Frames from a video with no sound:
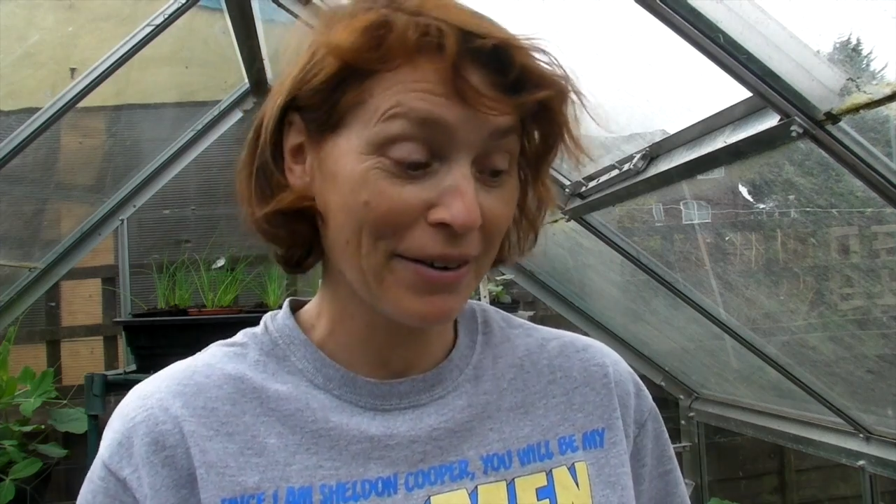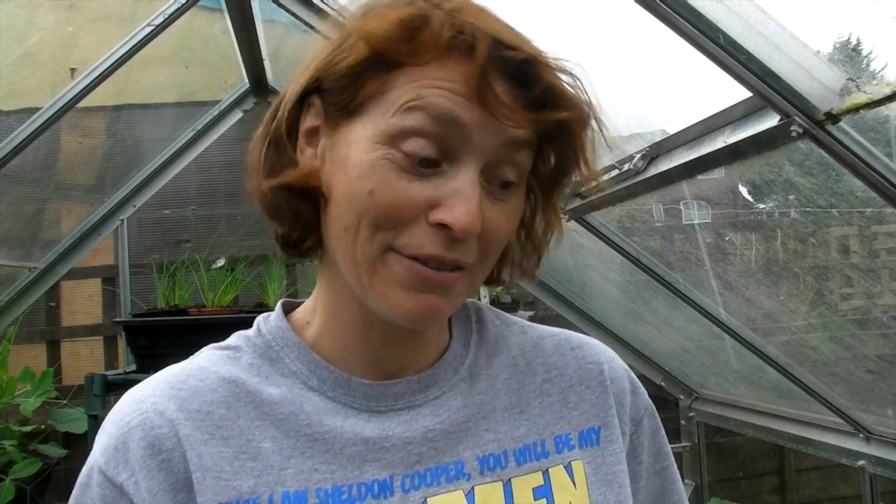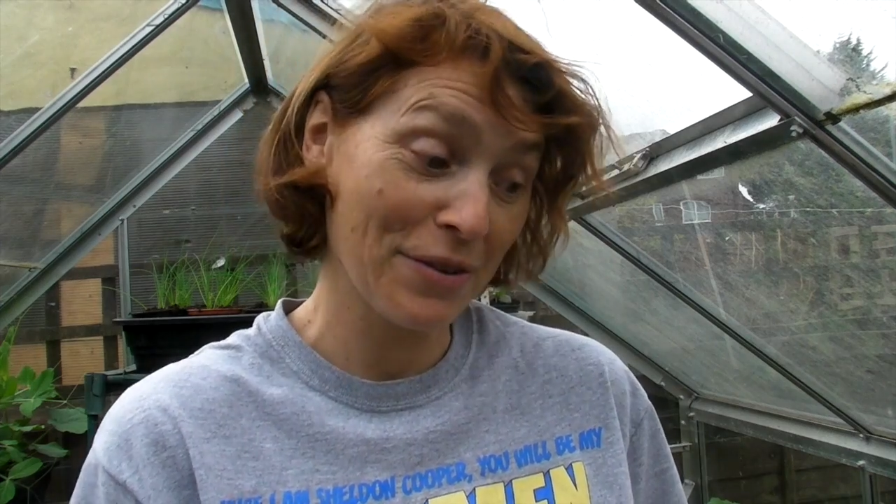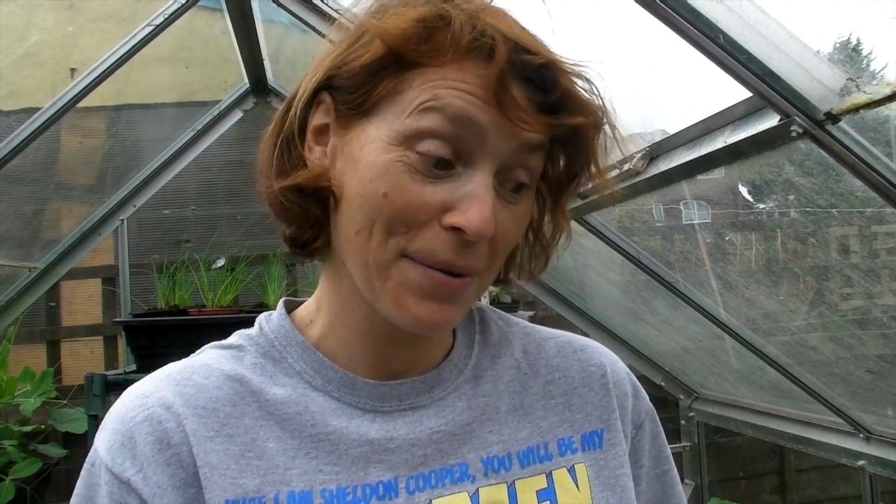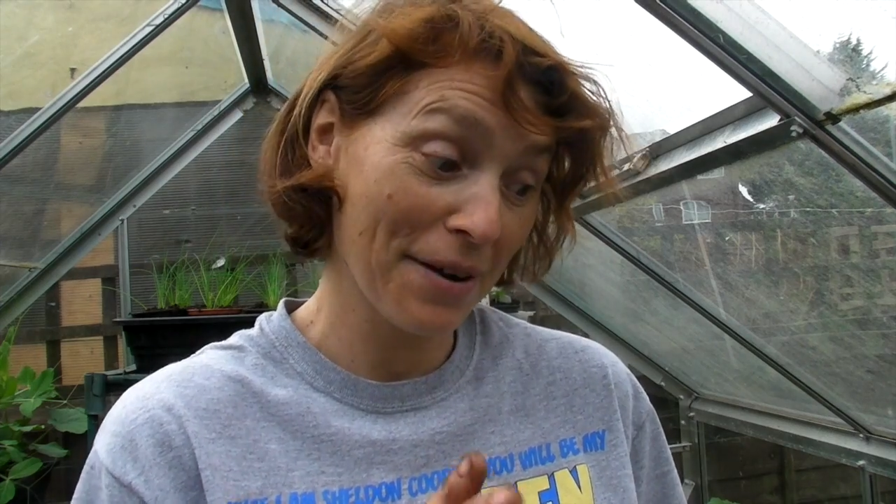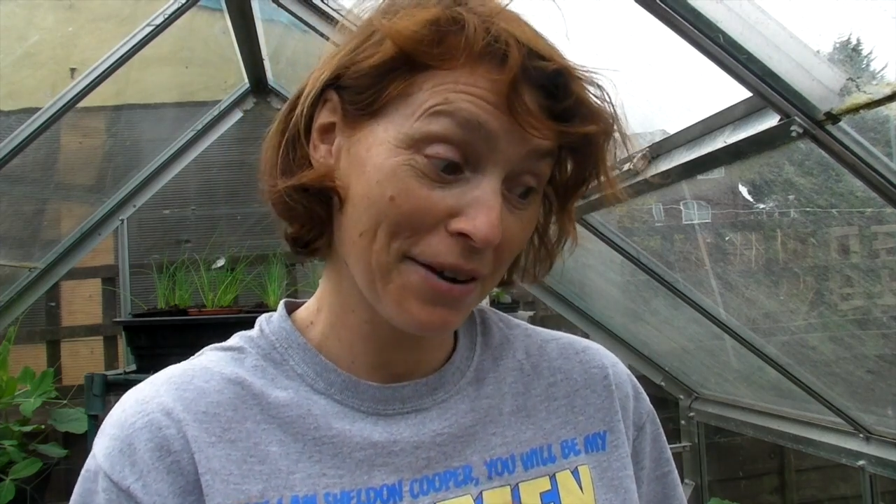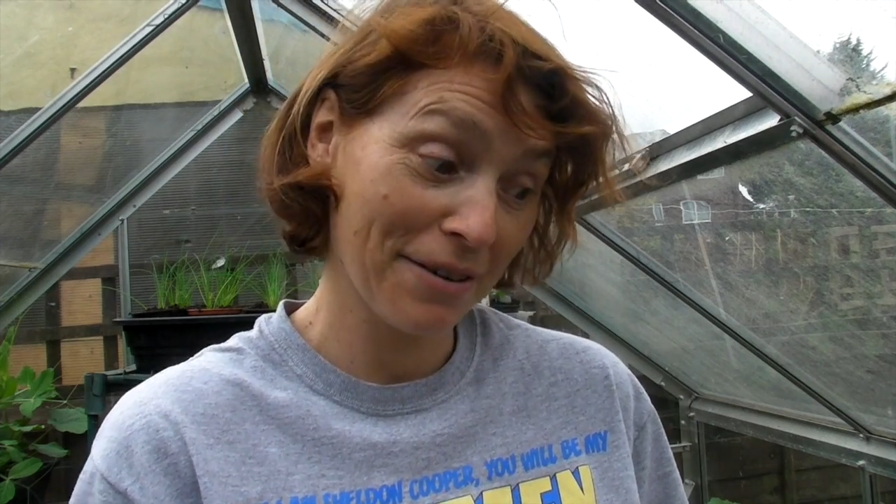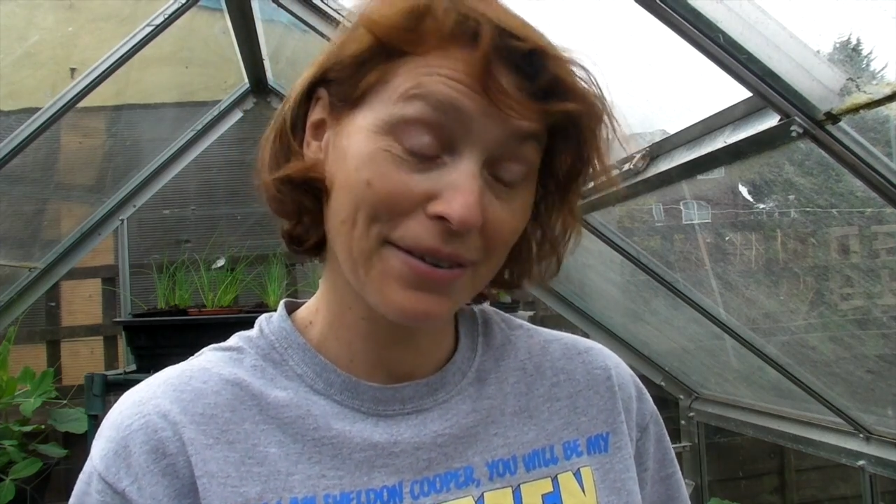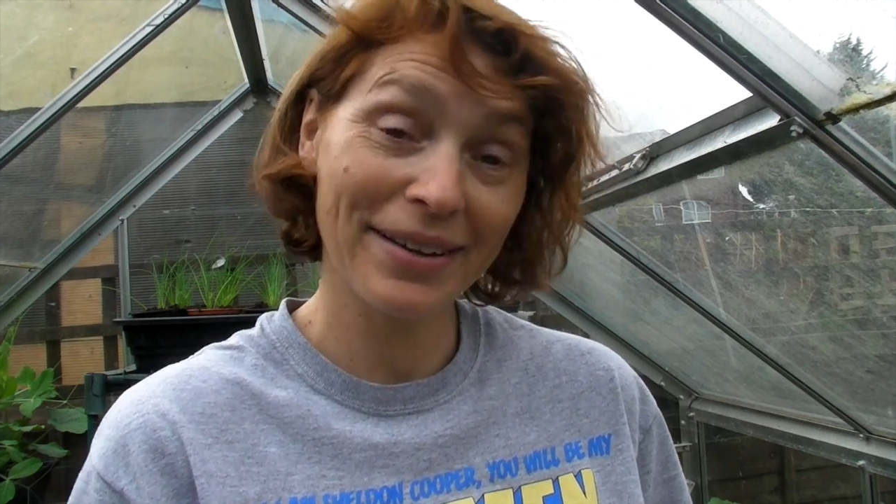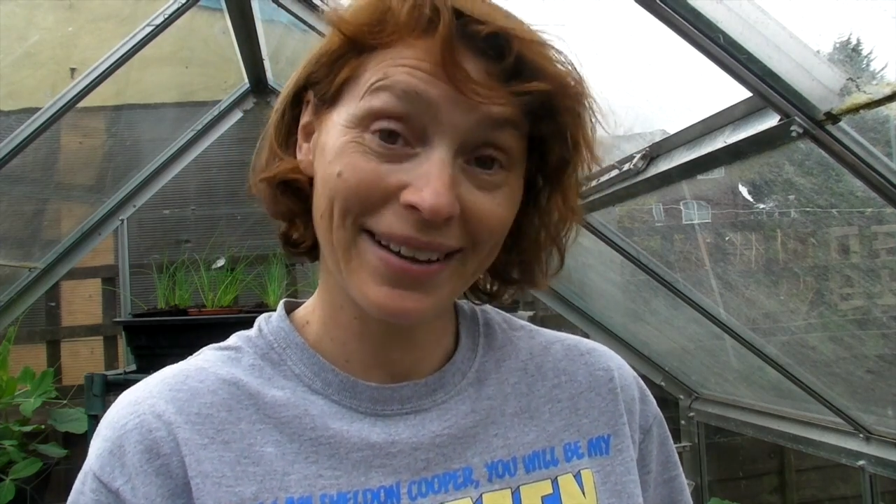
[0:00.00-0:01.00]
If you are
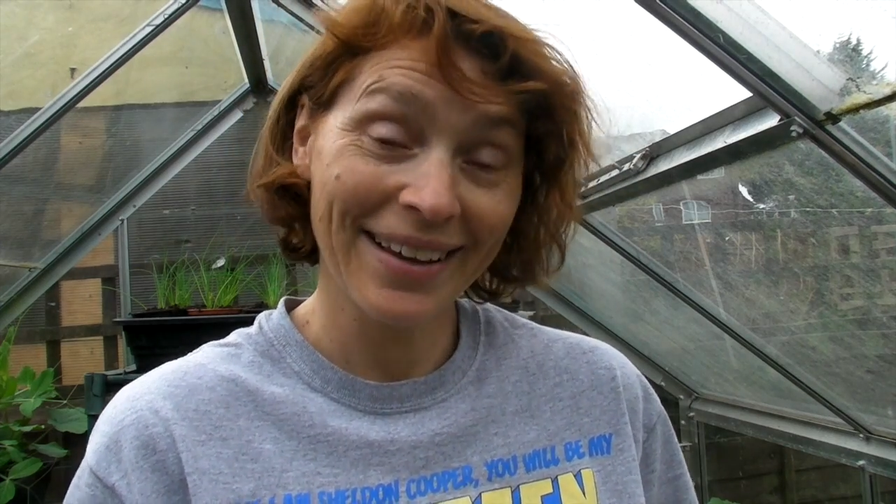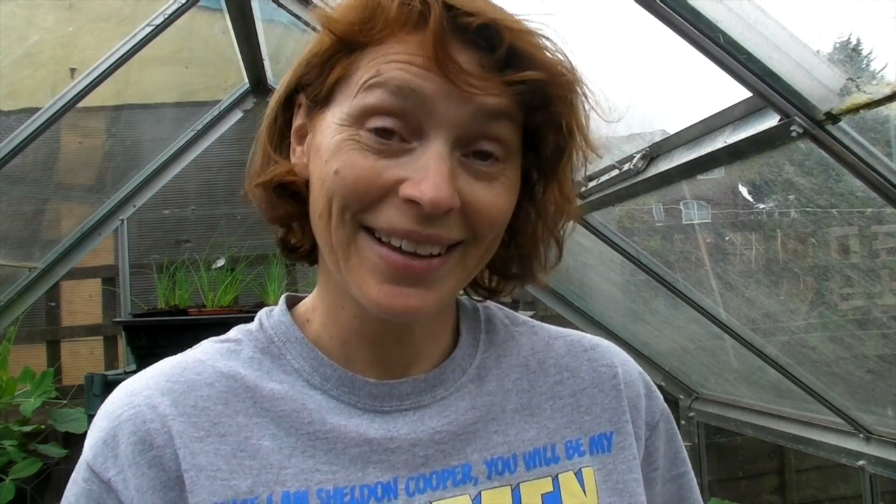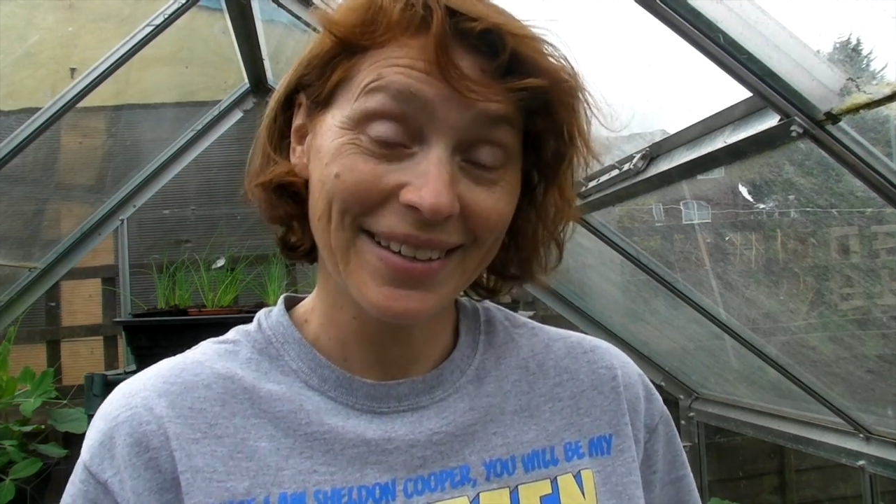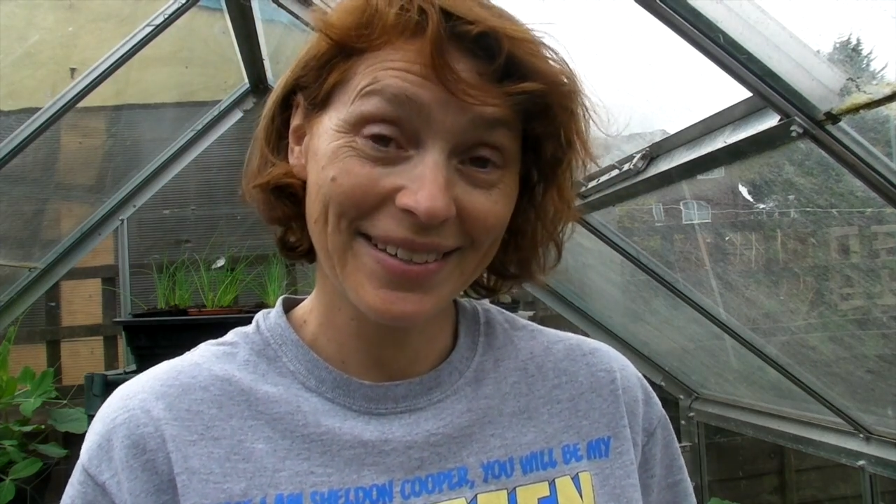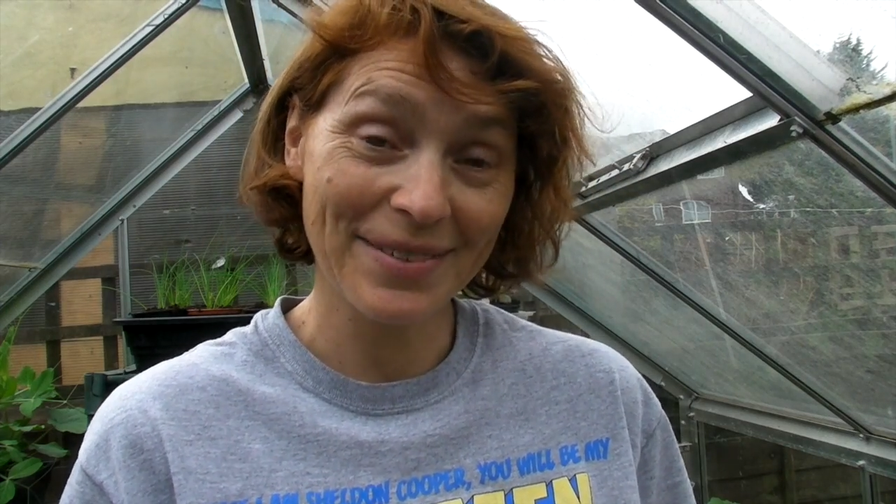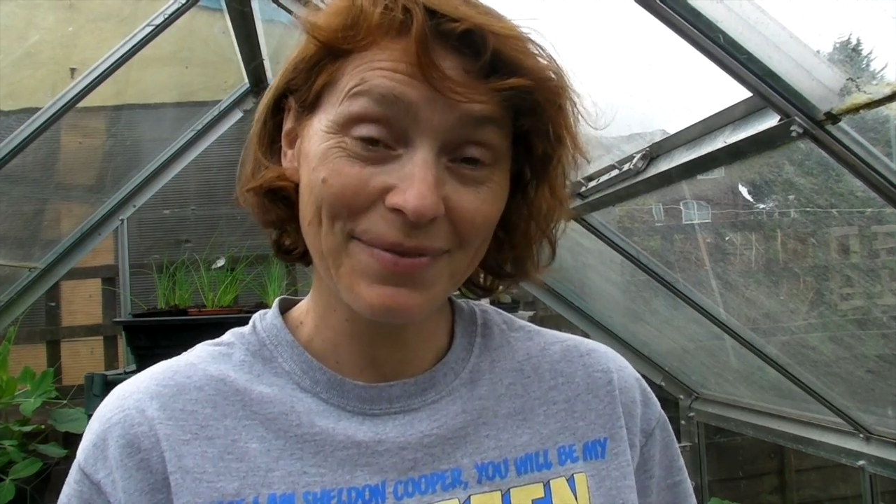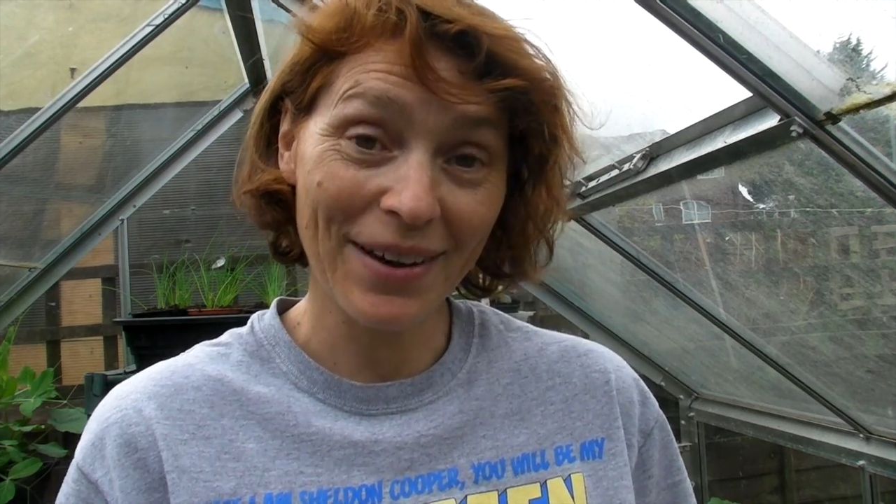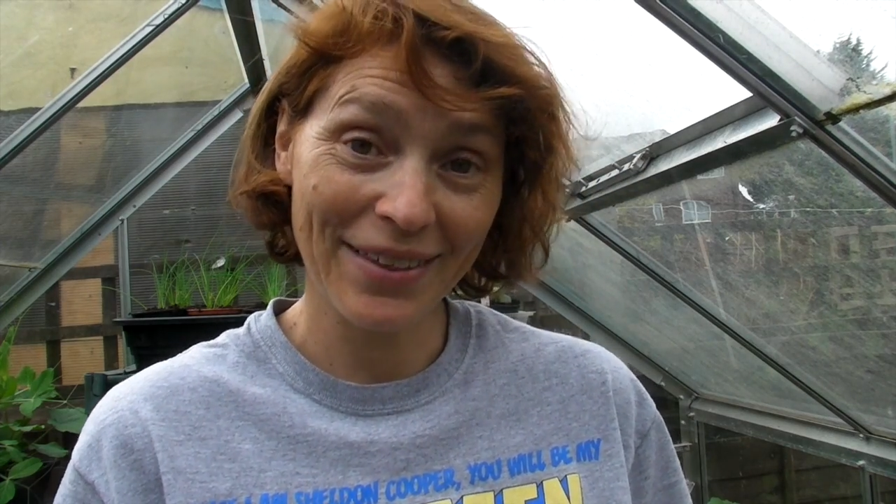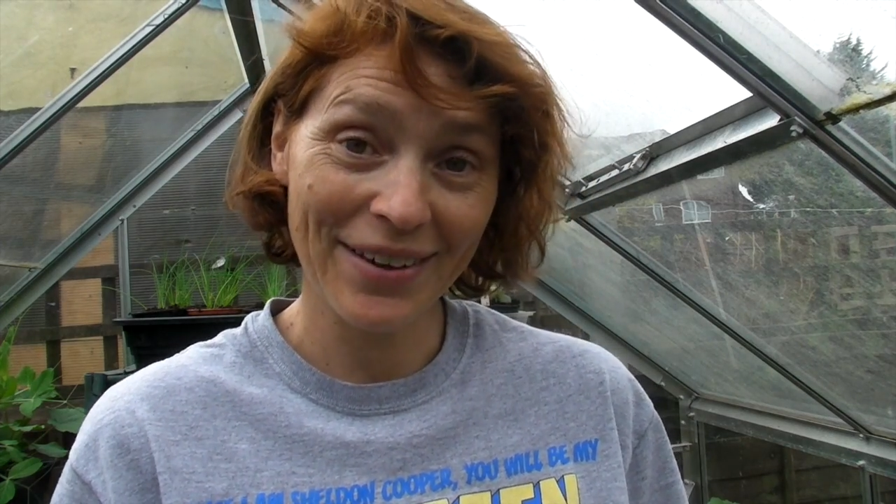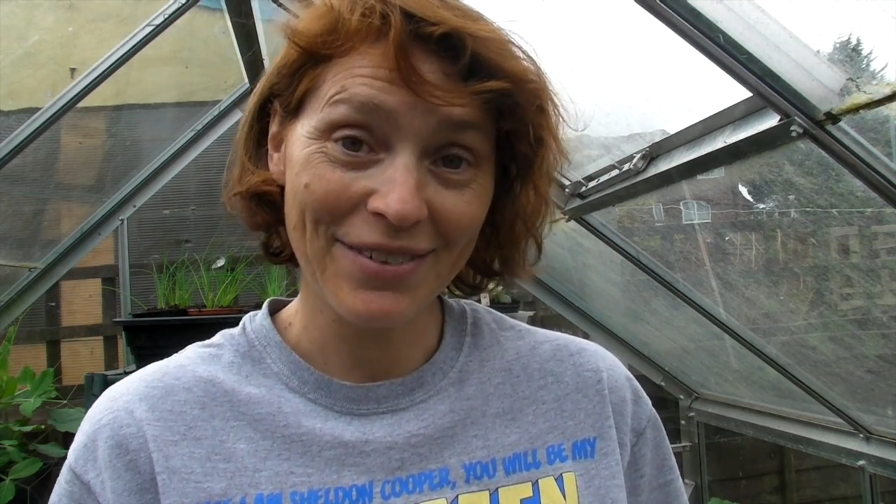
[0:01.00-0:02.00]
growing some
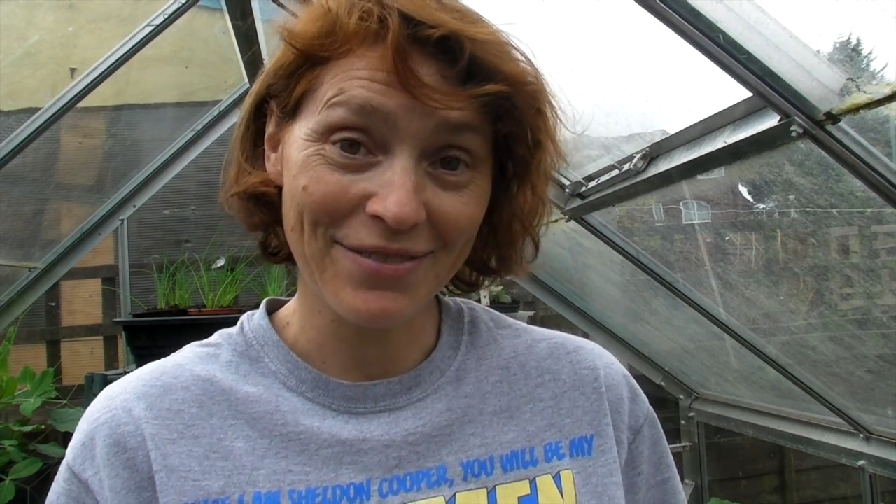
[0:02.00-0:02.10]
other